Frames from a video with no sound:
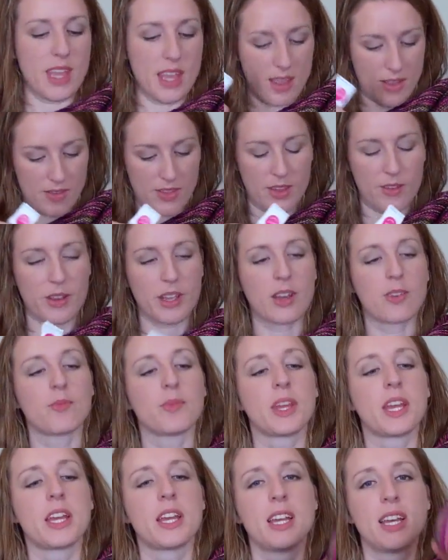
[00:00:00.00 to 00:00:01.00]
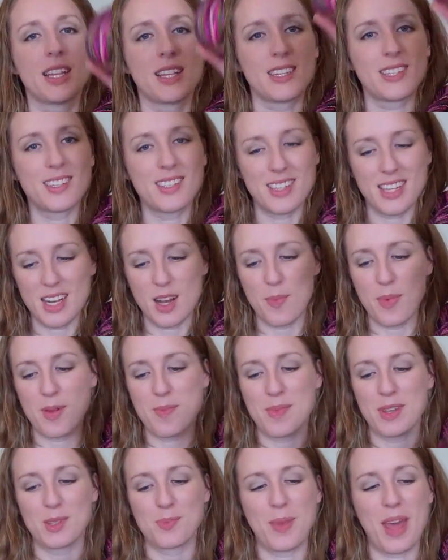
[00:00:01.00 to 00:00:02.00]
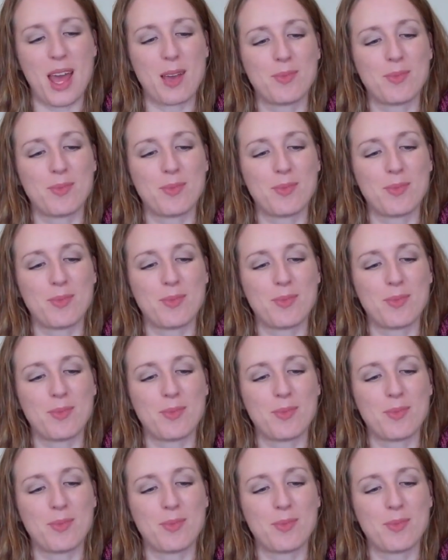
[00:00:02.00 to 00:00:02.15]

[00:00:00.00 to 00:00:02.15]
Yeah, there we go. This is knit up in Miss